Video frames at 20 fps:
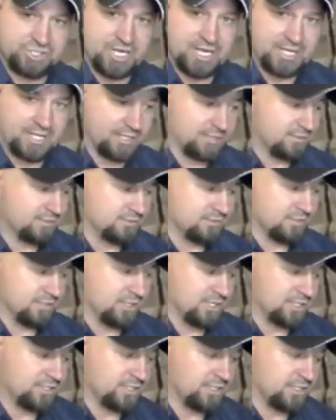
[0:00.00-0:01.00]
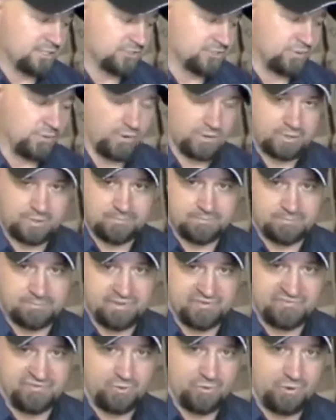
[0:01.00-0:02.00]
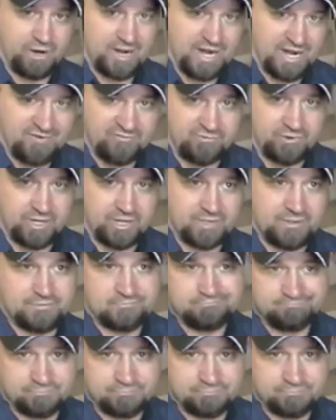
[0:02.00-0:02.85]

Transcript: checking lug nut torque before every